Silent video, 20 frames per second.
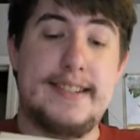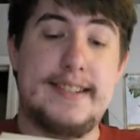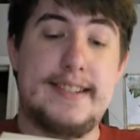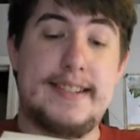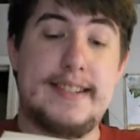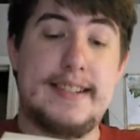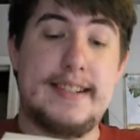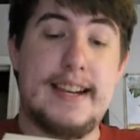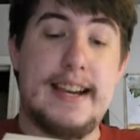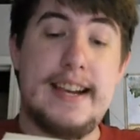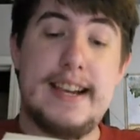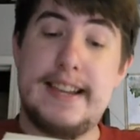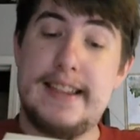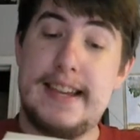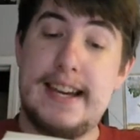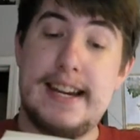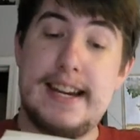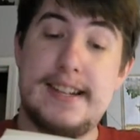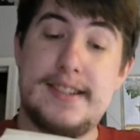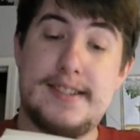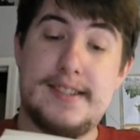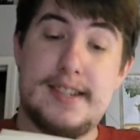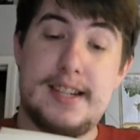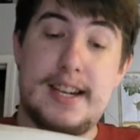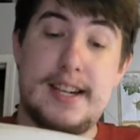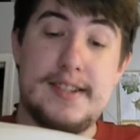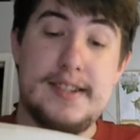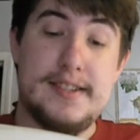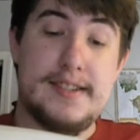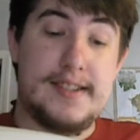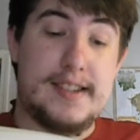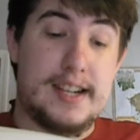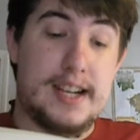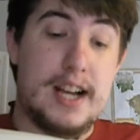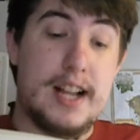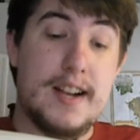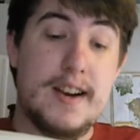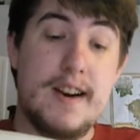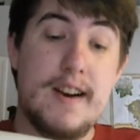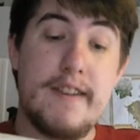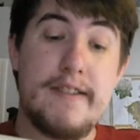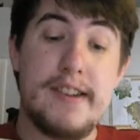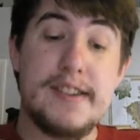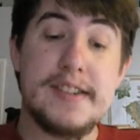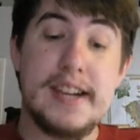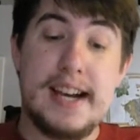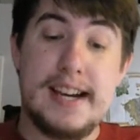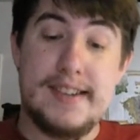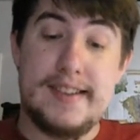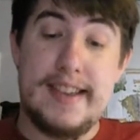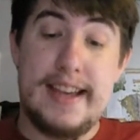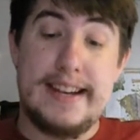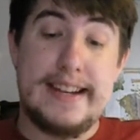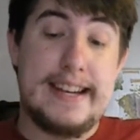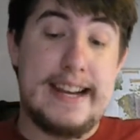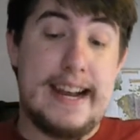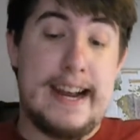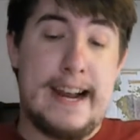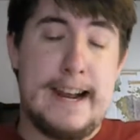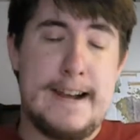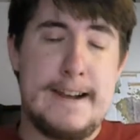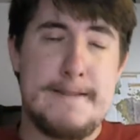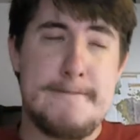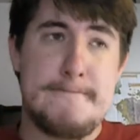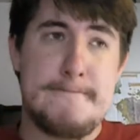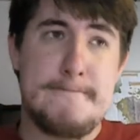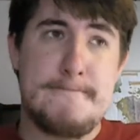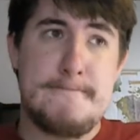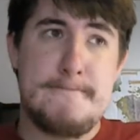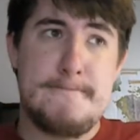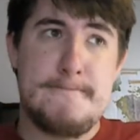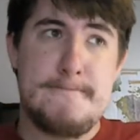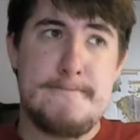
saying that it's because it's the color of his eyes that day.